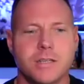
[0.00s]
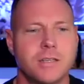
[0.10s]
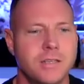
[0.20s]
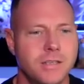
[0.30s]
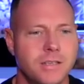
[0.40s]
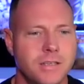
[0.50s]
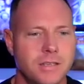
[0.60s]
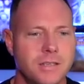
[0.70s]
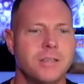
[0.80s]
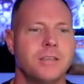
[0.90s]

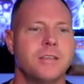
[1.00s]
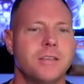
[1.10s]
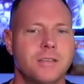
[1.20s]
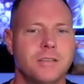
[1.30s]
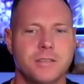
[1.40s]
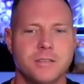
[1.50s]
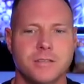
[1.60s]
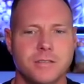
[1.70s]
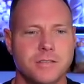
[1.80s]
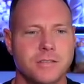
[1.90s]

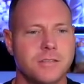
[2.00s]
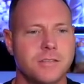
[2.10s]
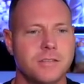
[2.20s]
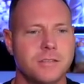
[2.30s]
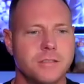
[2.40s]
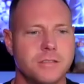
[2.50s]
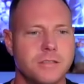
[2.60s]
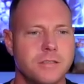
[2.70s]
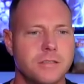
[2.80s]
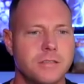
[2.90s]

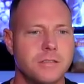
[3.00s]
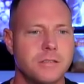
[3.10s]
The person shown says nothing.